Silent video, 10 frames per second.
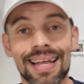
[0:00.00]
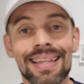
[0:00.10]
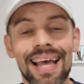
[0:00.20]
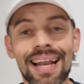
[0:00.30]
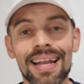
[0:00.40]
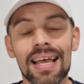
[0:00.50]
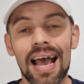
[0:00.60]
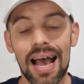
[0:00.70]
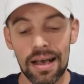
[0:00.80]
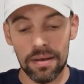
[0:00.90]
And then
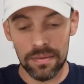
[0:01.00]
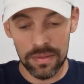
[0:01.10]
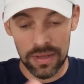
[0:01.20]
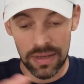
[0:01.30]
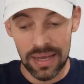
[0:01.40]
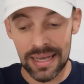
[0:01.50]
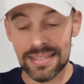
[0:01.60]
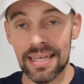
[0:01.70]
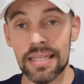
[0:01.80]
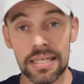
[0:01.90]
I
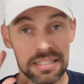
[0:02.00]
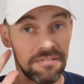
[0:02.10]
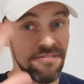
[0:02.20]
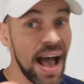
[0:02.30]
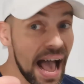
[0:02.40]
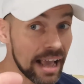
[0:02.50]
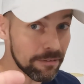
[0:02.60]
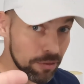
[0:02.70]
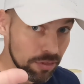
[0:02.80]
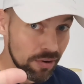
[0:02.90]
said there's
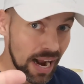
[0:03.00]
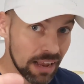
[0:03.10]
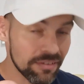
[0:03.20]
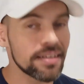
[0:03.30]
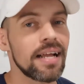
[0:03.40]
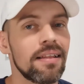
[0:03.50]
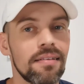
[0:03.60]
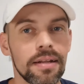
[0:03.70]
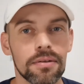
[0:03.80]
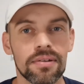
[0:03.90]
5 to thrive and not
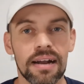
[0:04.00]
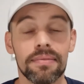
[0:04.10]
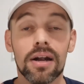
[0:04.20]
3 to thrive.